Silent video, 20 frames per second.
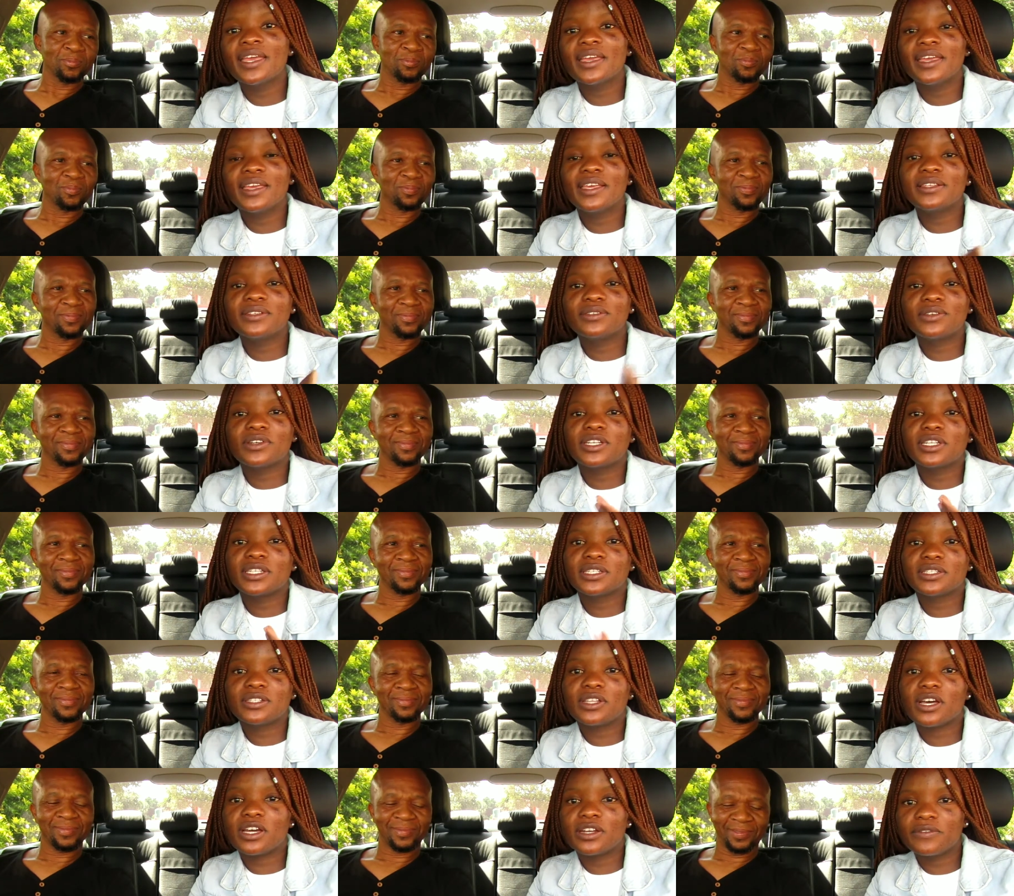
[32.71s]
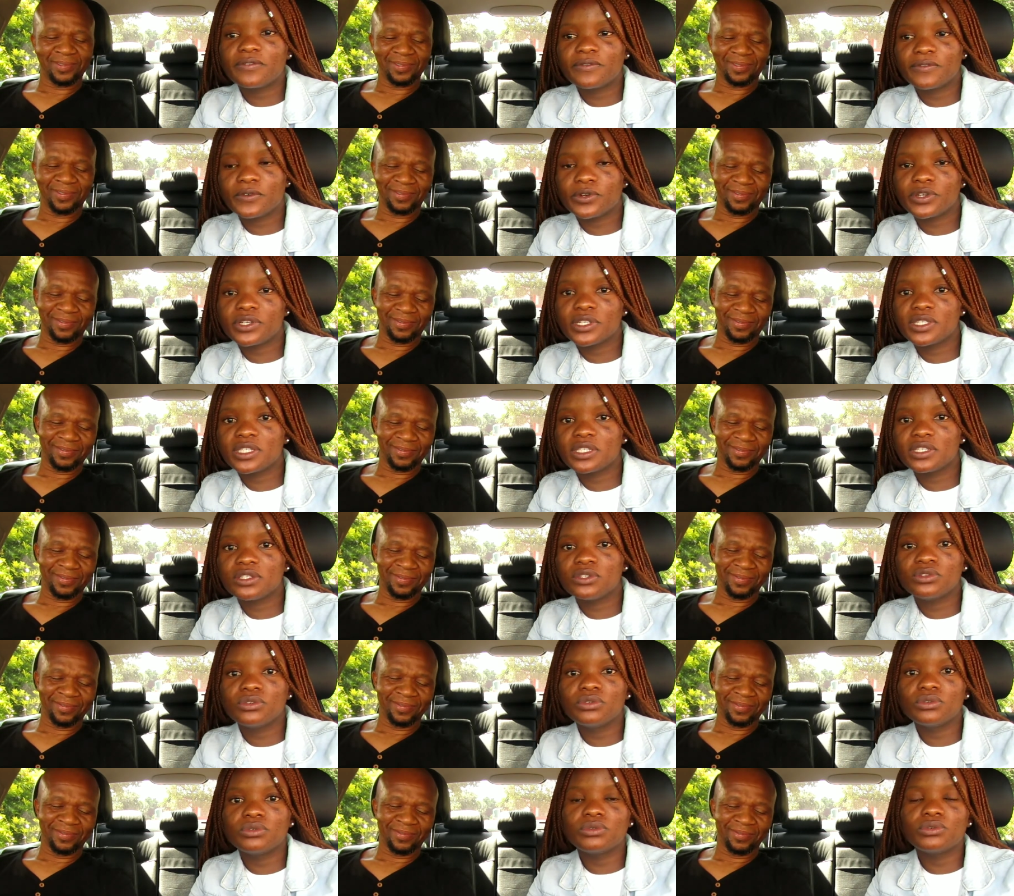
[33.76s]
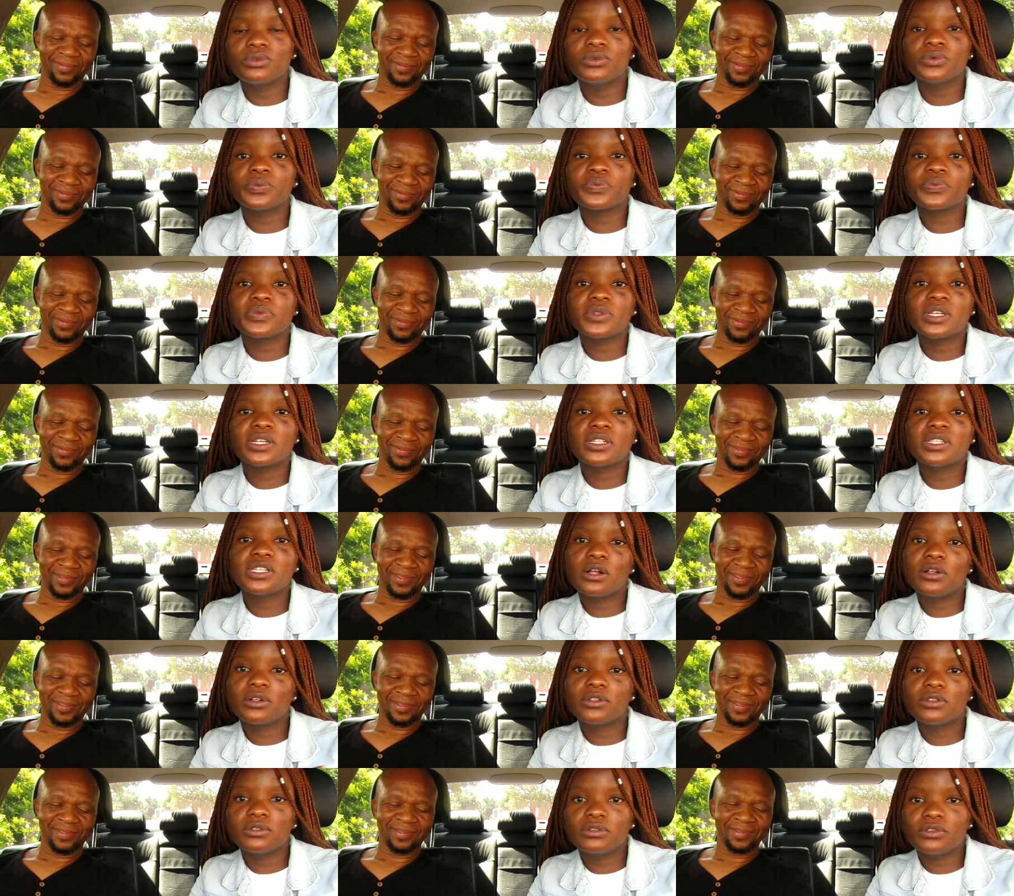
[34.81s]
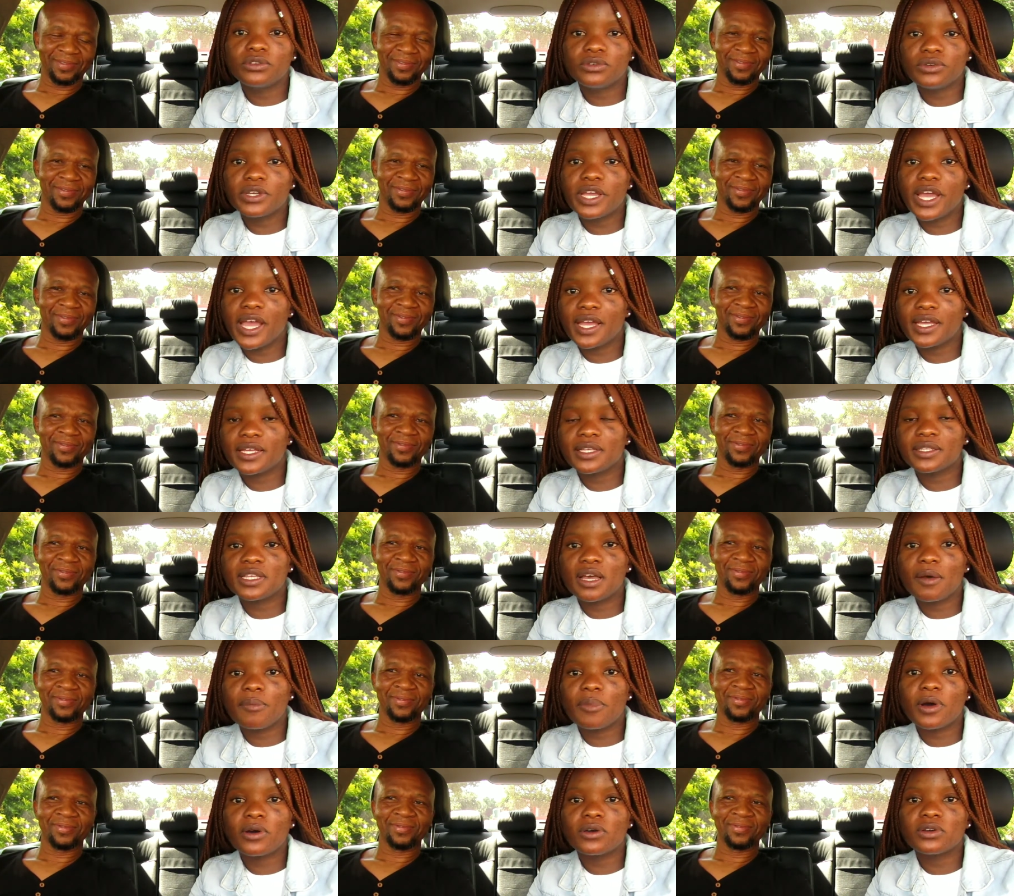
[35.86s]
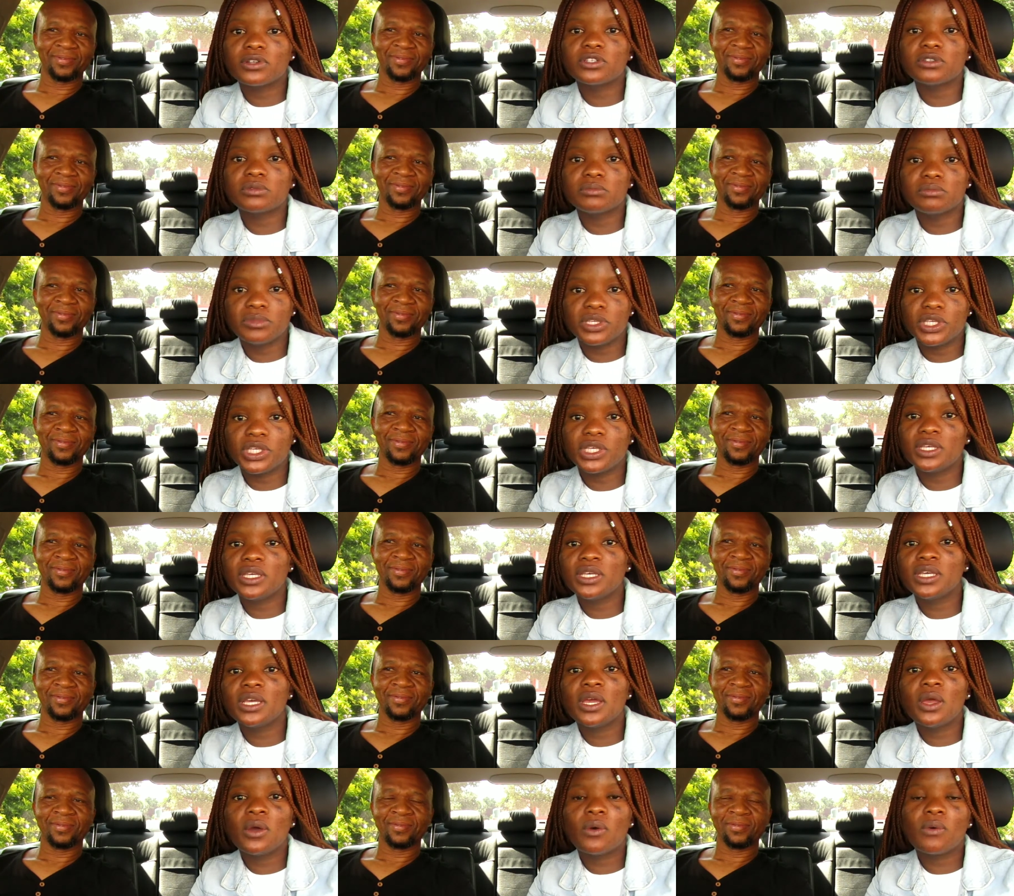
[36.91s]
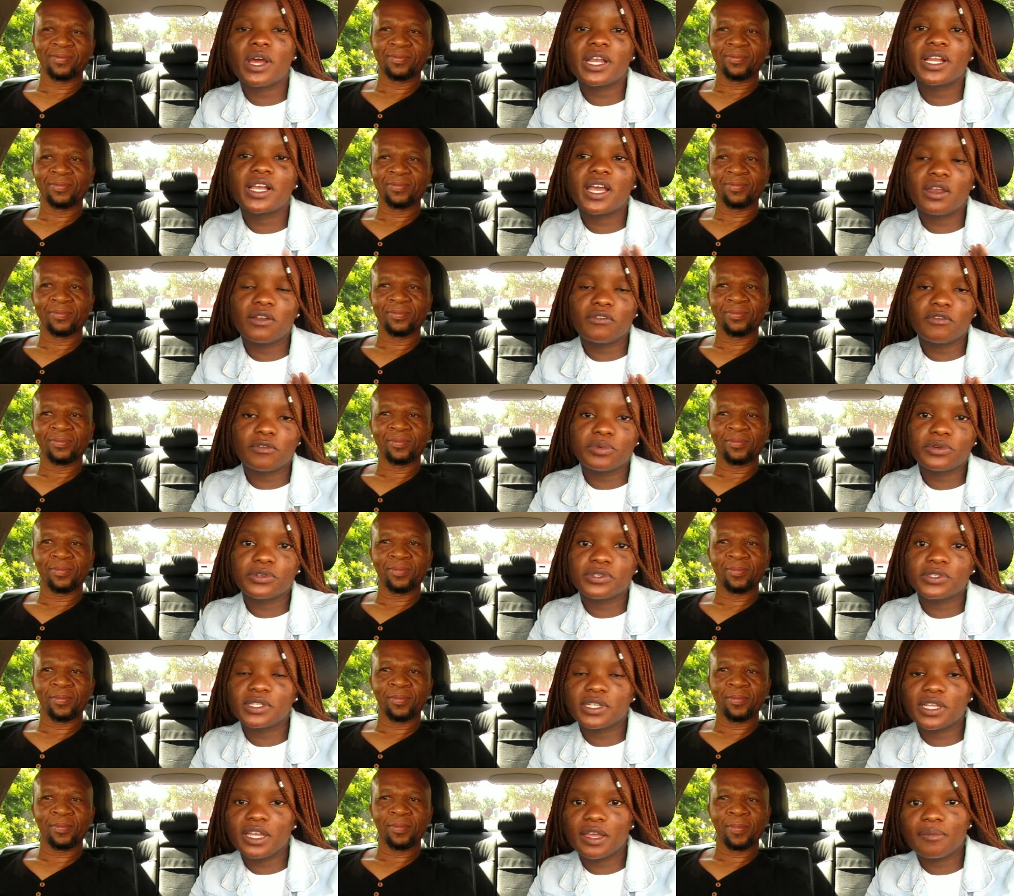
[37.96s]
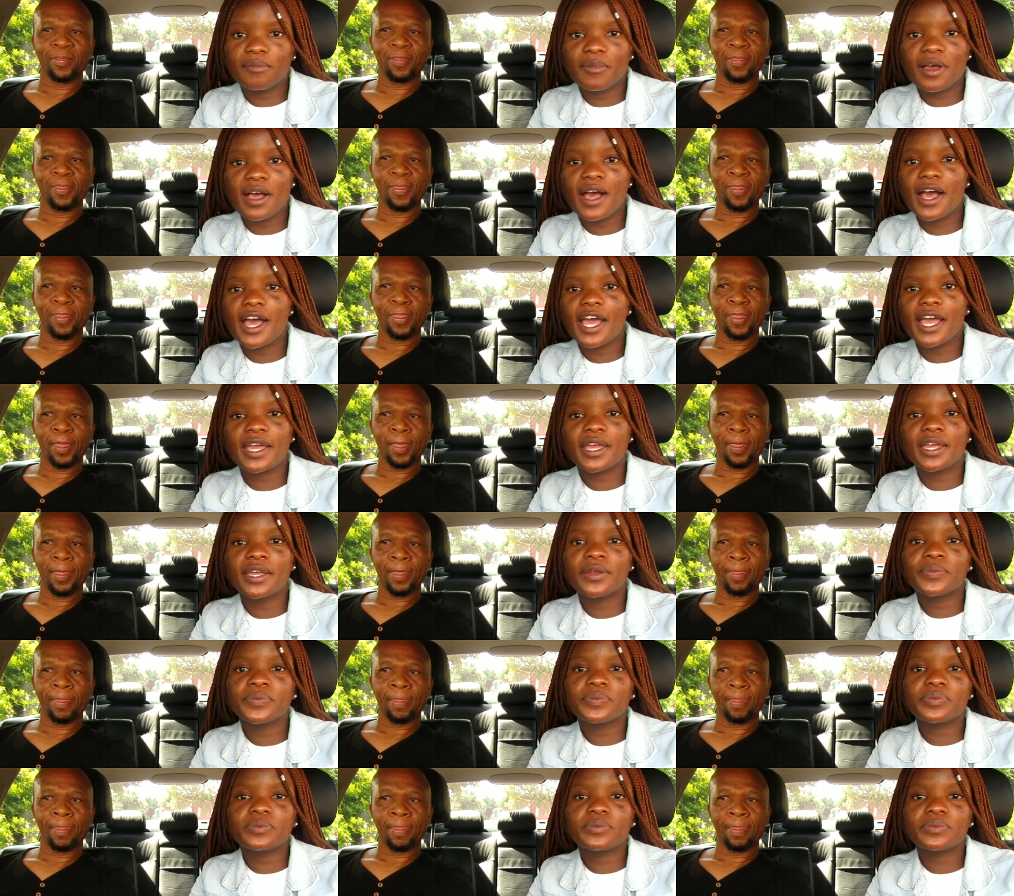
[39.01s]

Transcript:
Speaker 1: he's gonna start first to tell you guys about me what kind of a person am I